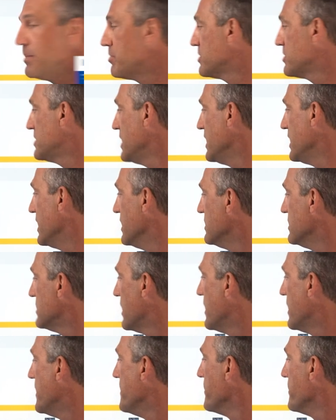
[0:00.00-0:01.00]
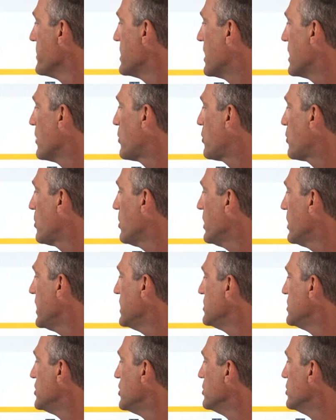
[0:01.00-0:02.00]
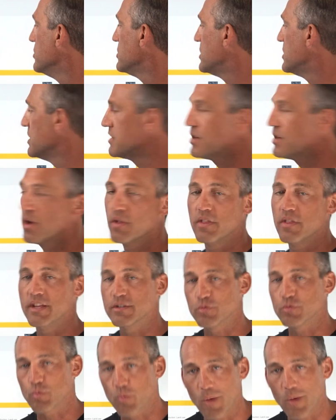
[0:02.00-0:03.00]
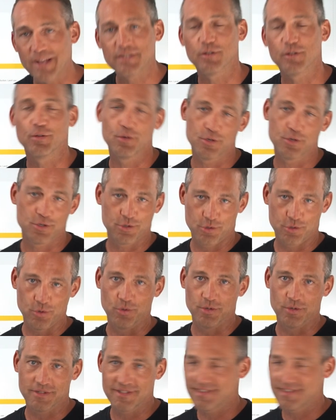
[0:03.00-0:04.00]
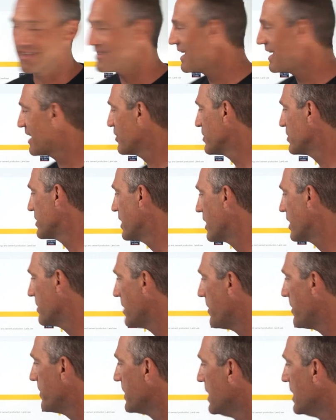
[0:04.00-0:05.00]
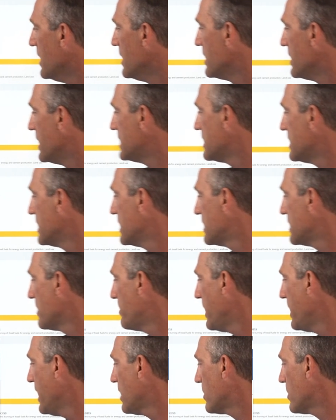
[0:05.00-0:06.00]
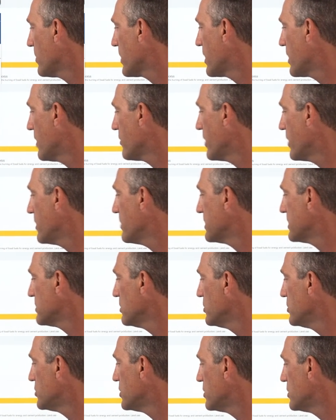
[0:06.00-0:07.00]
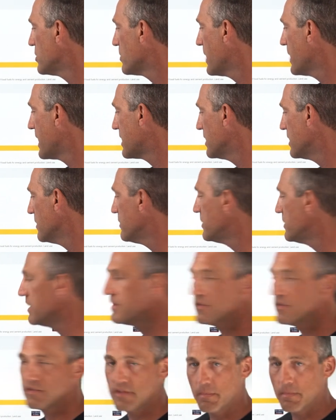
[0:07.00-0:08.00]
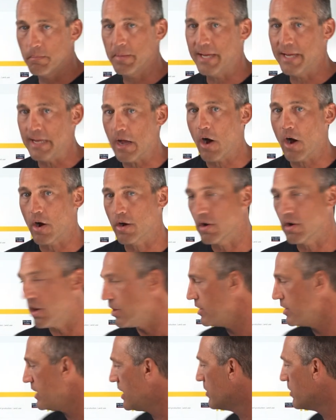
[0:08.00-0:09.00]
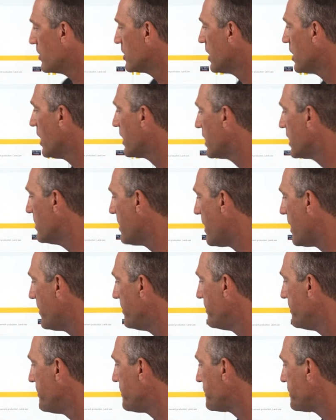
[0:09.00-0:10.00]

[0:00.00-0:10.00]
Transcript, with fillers: proceedings, that authorities use these resolution tools, exactly what we're talking about. They said that the Bank Recovery and Resolution Directive, this is the BRRD we're talking about,